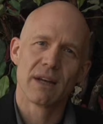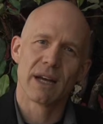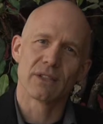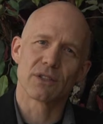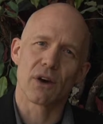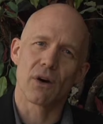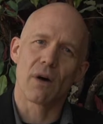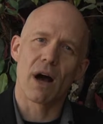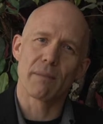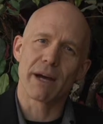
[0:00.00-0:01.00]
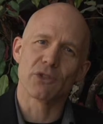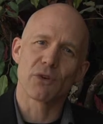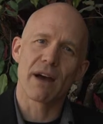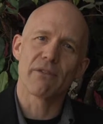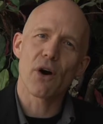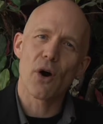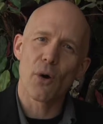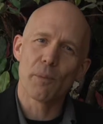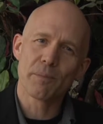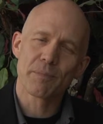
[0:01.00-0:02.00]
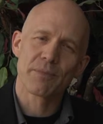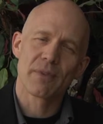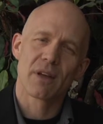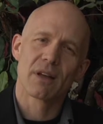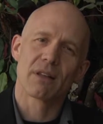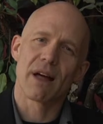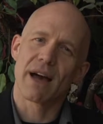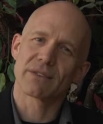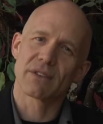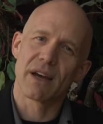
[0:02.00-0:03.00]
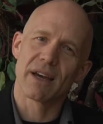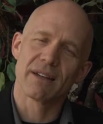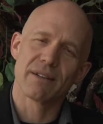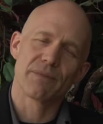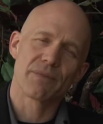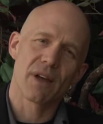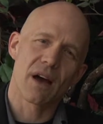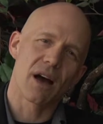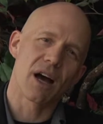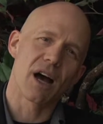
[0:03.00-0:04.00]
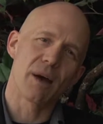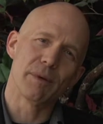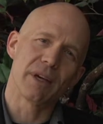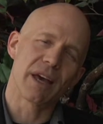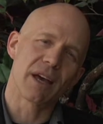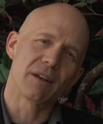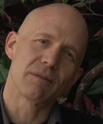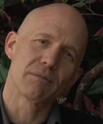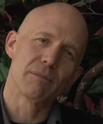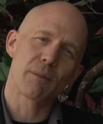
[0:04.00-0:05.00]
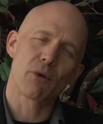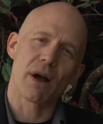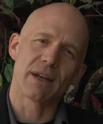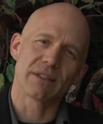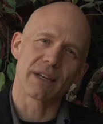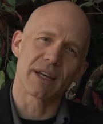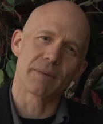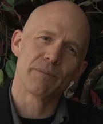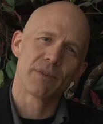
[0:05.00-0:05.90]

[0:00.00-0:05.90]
And so on my drive home last night, I began memorizing it.